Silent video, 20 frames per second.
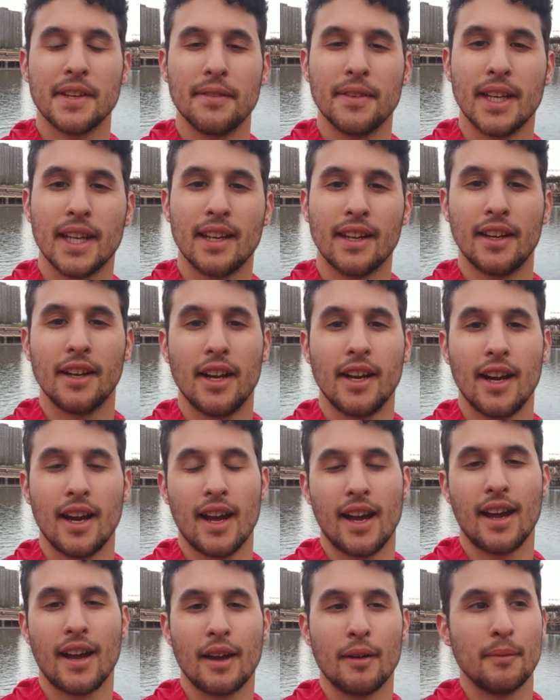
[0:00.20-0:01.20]
Steven here.
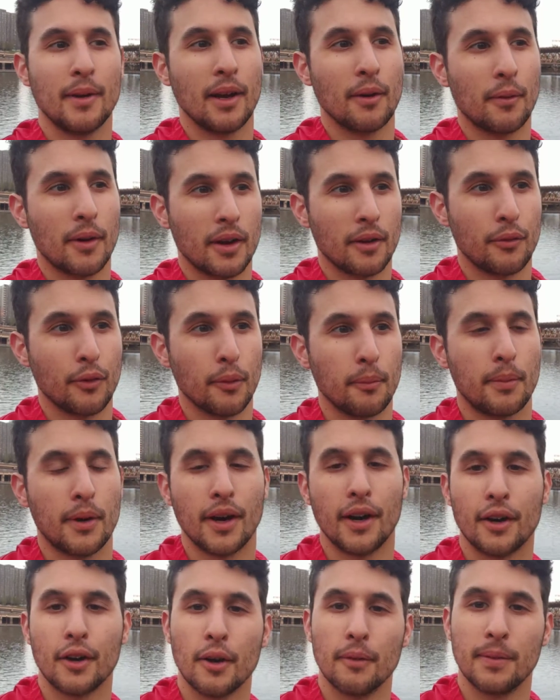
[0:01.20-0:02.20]
I'm at Waterfront
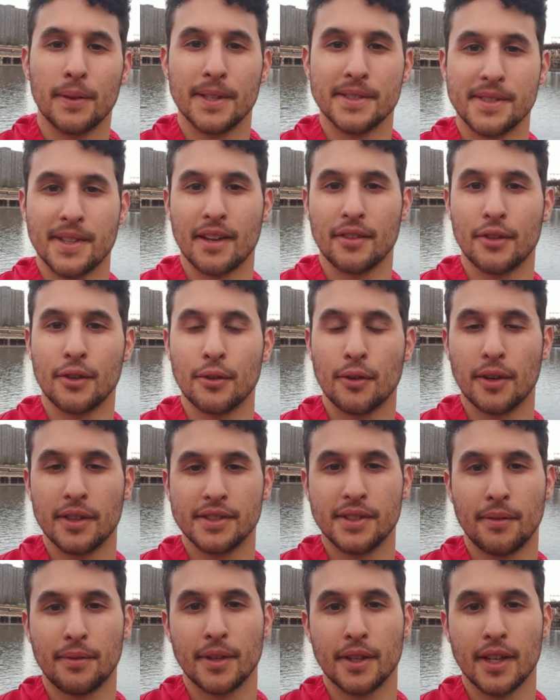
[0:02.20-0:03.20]
Park. Hopefully it's not too
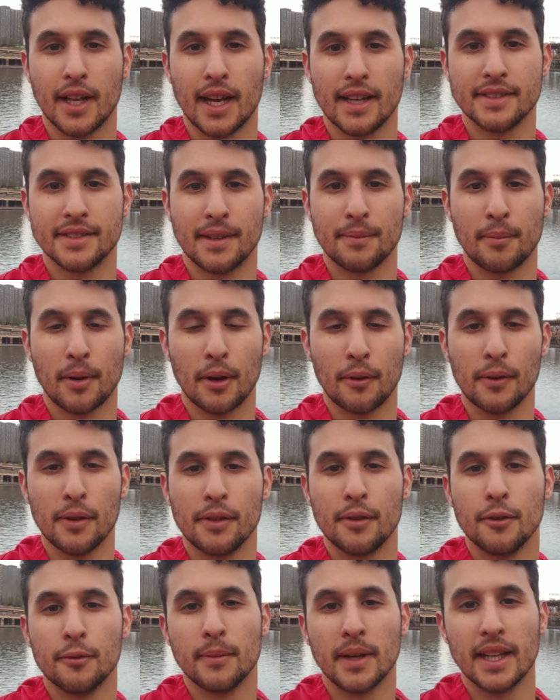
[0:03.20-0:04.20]
noisy for you guys. I'm partway
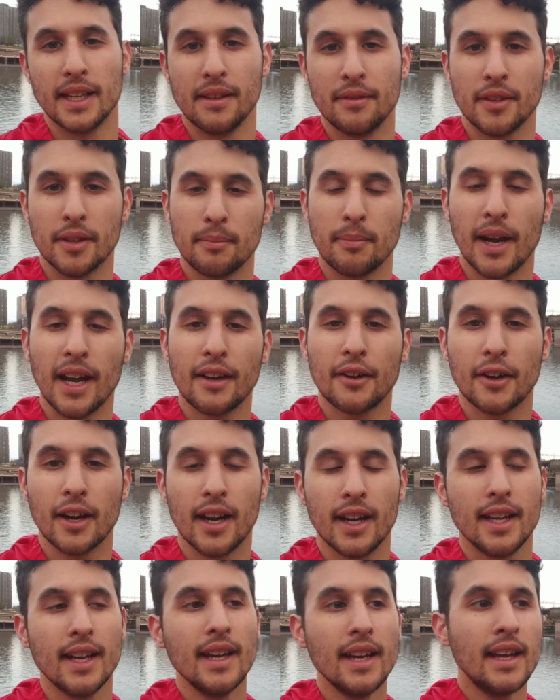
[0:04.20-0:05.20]
through my evening bike
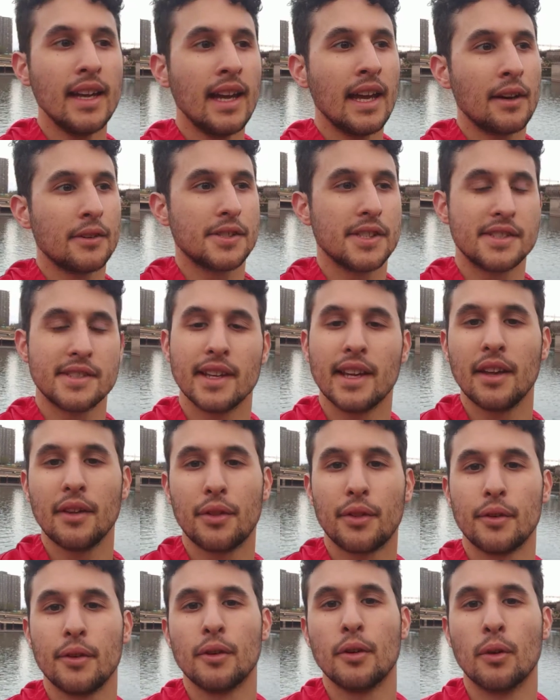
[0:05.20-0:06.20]
ride. I'm just
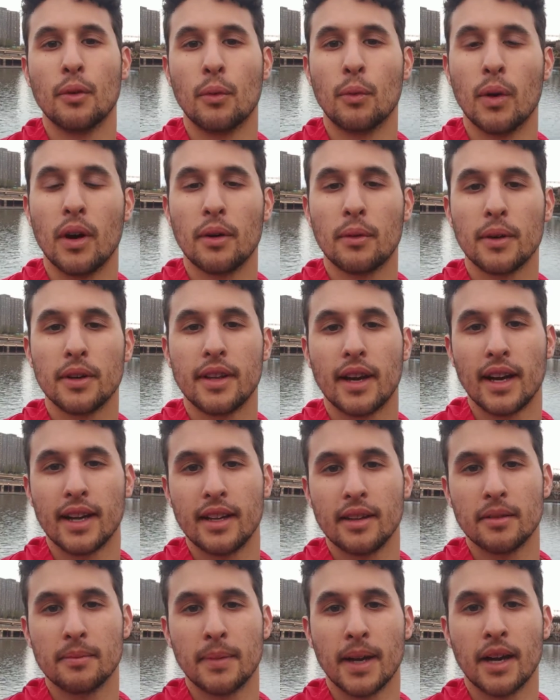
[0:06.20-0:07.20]
thinking through what we're
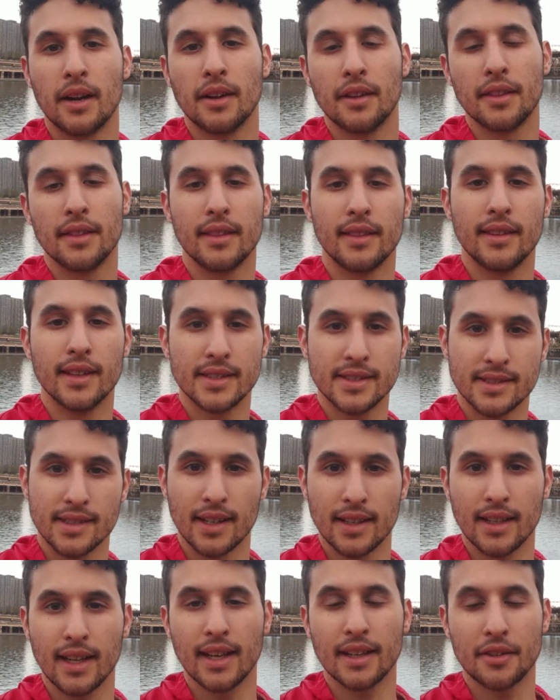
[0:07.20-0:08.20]
talking about this
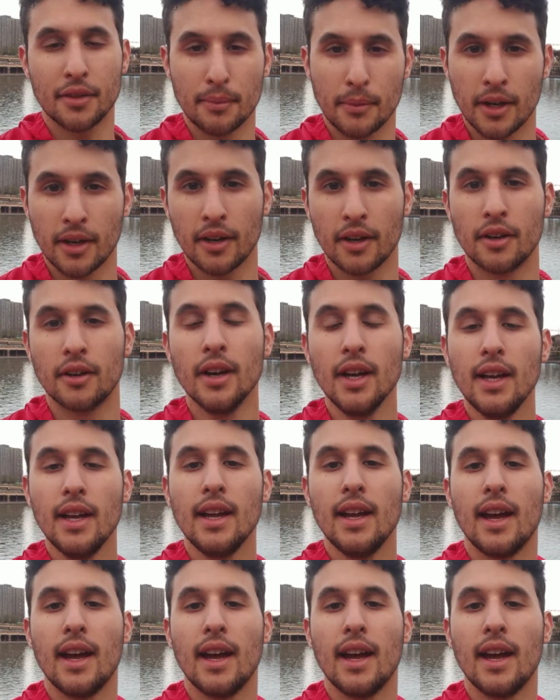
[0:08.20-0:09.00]
Sunday, tomorrow,